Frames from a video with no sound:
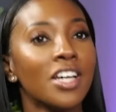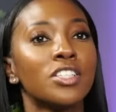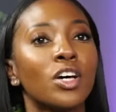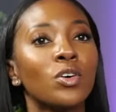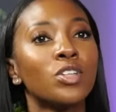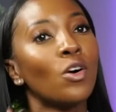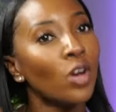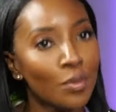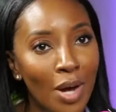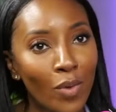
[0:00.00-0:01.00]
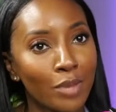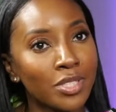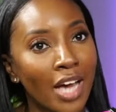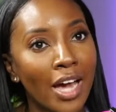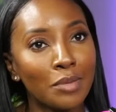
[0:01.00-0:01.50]
So don't go to my
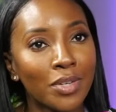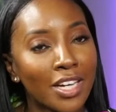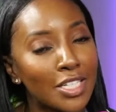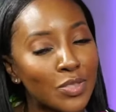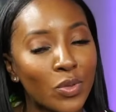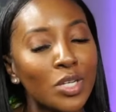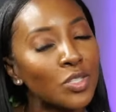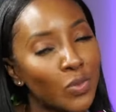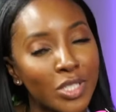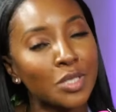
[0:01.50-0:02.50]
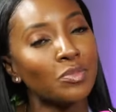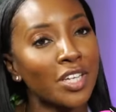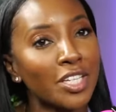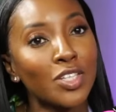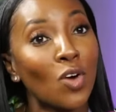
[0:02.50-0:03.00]
website because we're doing some
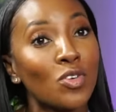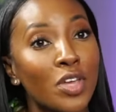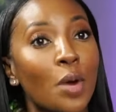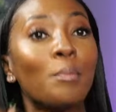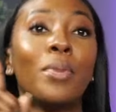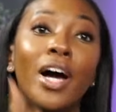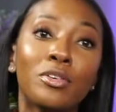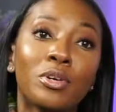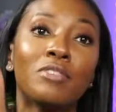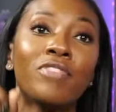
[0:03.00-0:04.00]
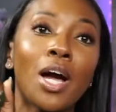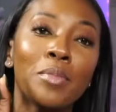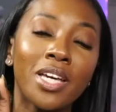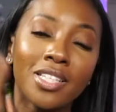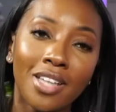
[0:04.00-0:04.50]
things over there, but you can find
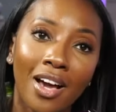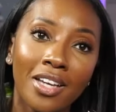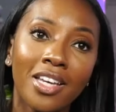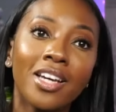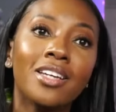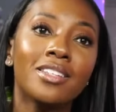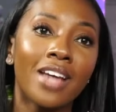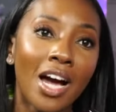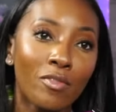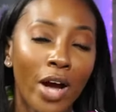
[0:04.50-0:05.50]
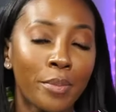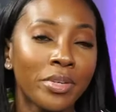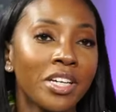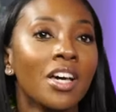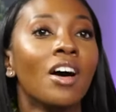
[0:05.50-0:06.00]
me at
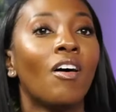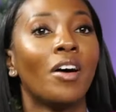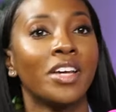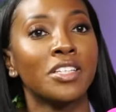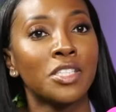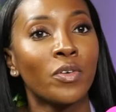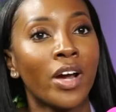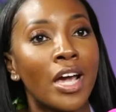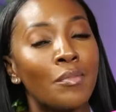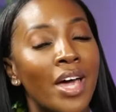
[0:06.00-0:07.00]
tonya.rapley on Instagram.